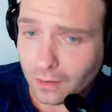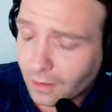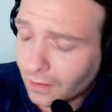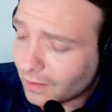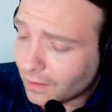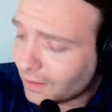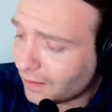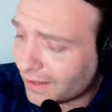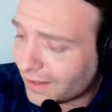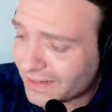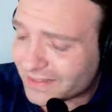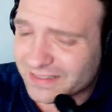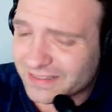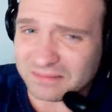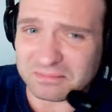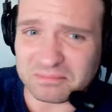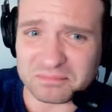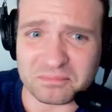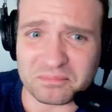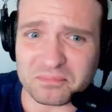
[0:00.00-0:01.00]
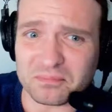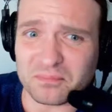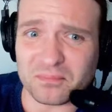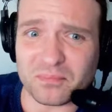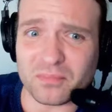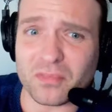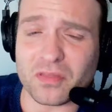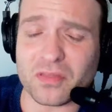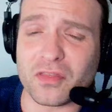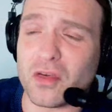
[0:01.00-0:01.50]
like
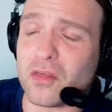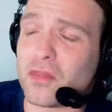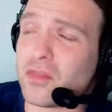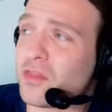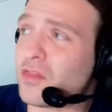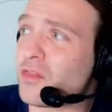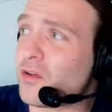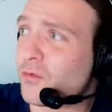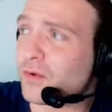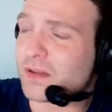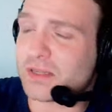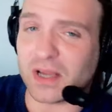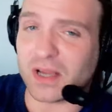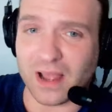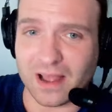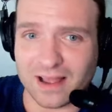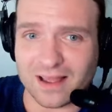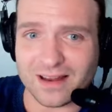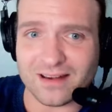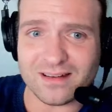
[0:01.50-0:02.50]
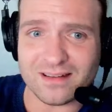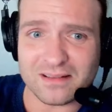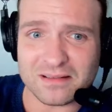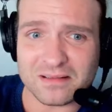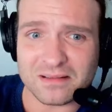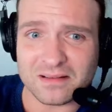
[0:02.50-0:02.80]
the return